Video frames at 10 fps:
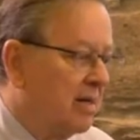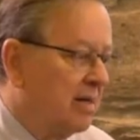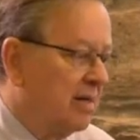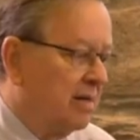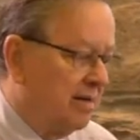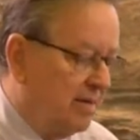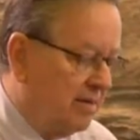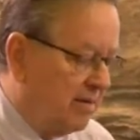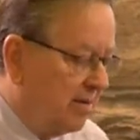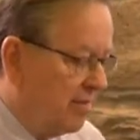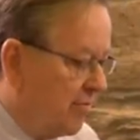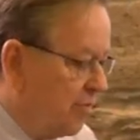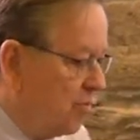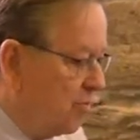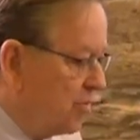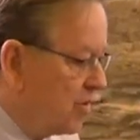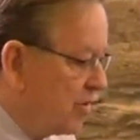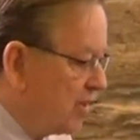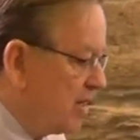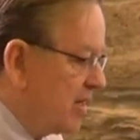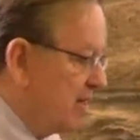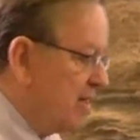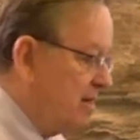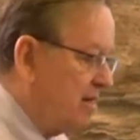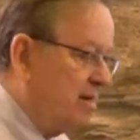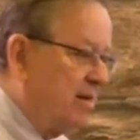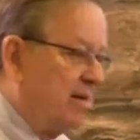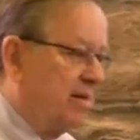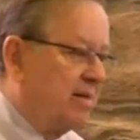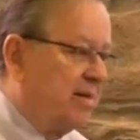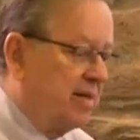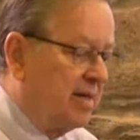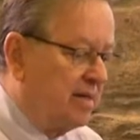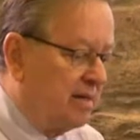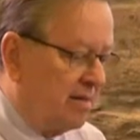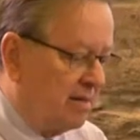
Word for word: the food, the